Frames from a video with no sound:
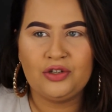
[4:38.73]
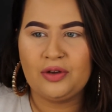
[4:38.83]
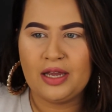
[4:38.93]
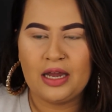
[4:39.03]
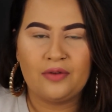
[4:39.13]
You
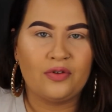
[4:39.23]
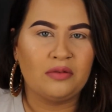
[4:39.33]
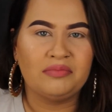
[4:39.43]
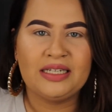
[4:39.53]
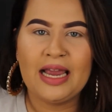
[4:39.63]
can get it
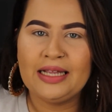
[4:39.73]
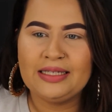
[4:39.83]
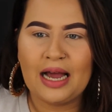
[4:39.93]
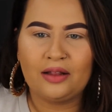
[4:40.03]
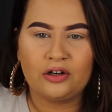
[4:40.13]
from
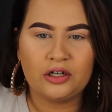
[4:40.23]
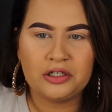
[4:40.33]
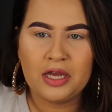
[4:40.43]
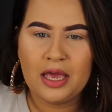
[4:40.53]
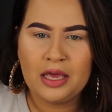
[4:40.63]
$10